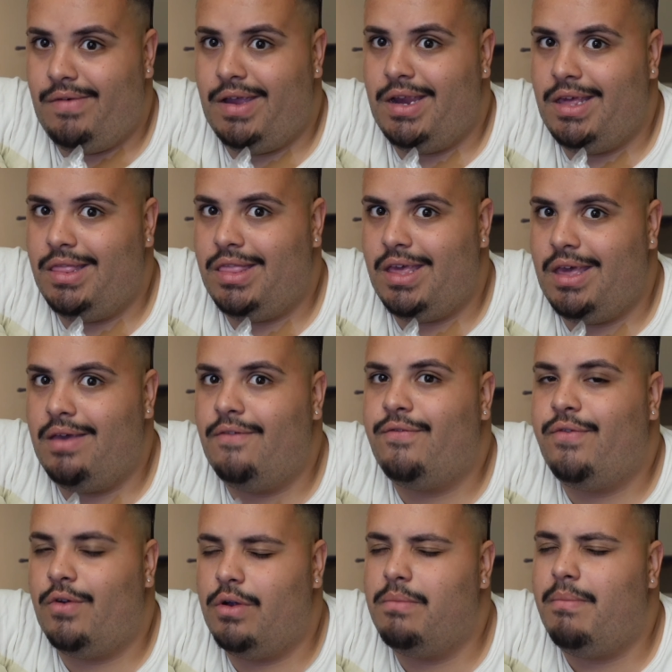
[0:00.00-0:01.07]
anything
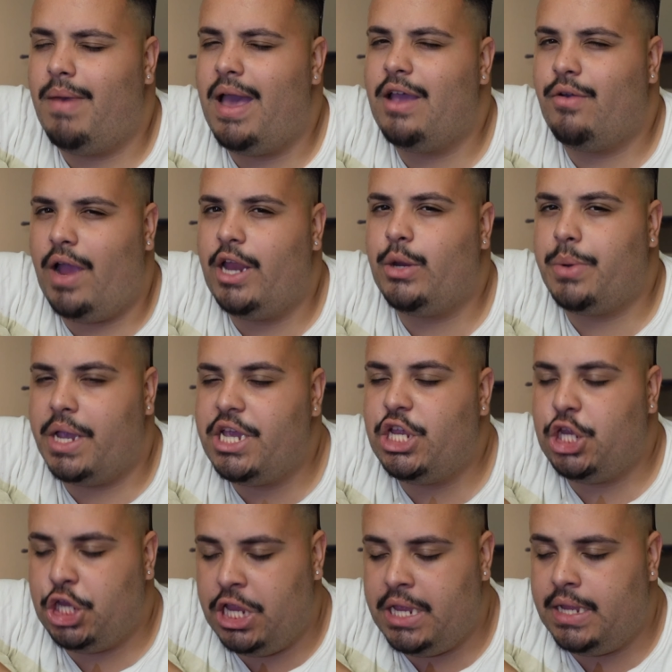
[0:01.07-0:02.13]
for my
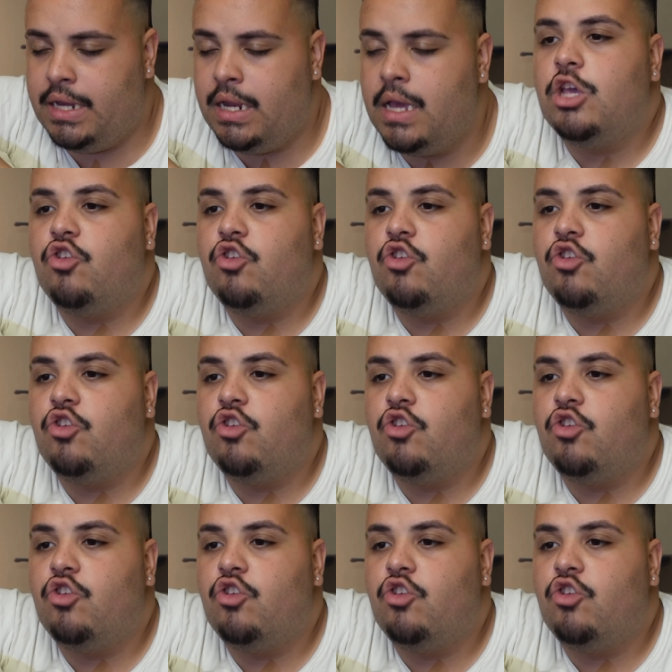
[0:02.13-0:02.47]
graduation.